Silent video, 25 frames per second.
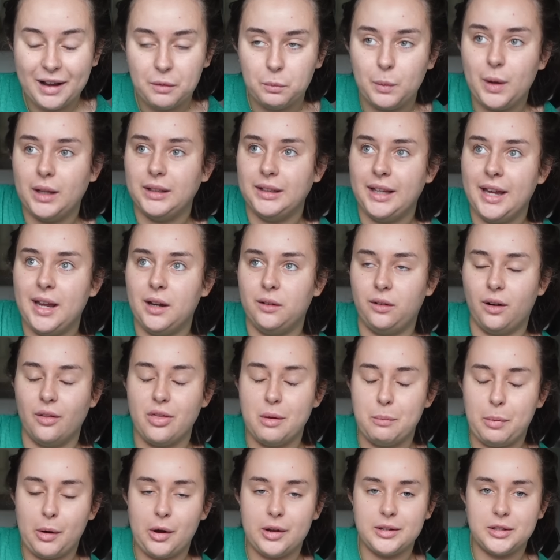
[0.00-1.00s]
Well, later on
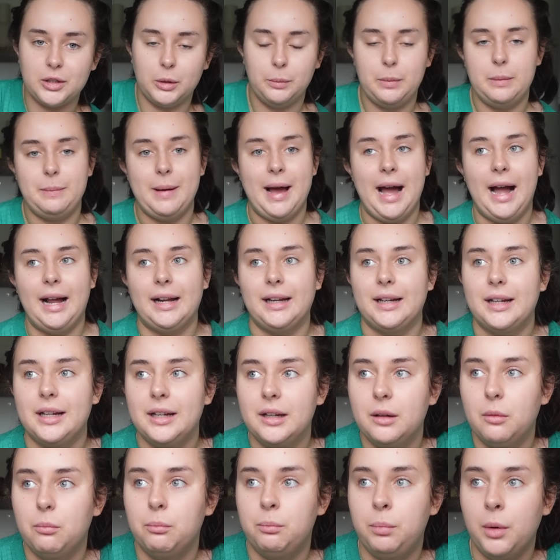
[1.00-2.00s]
the boys will be back.
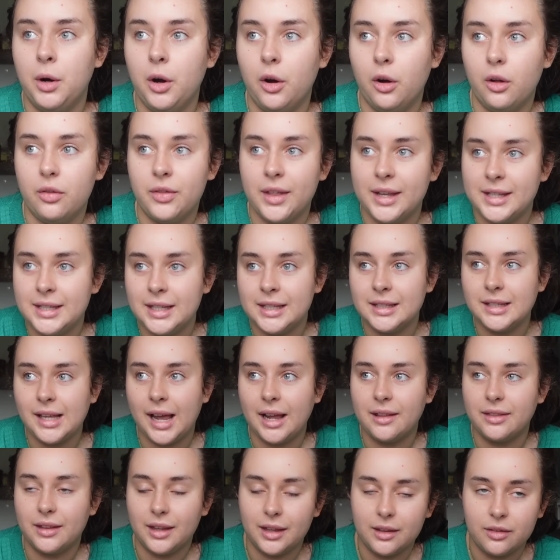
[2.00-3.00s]
But this is
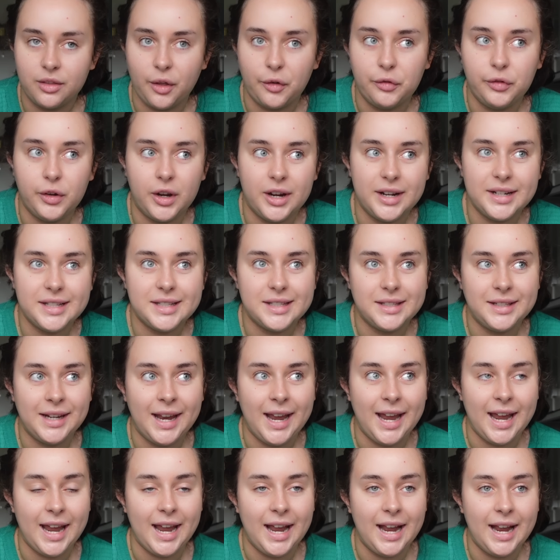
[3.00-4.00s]
like the first
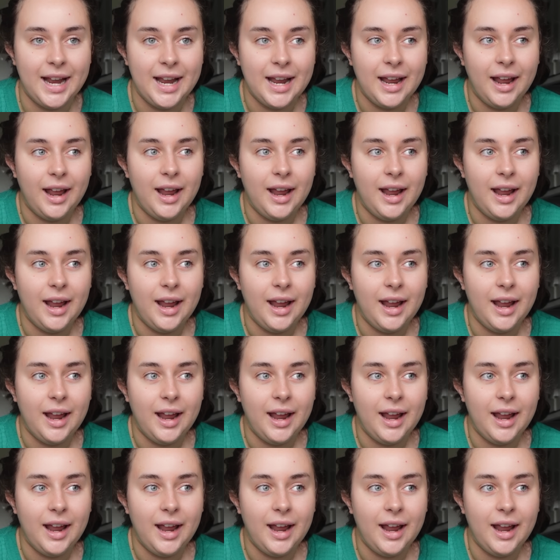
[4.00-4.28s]
day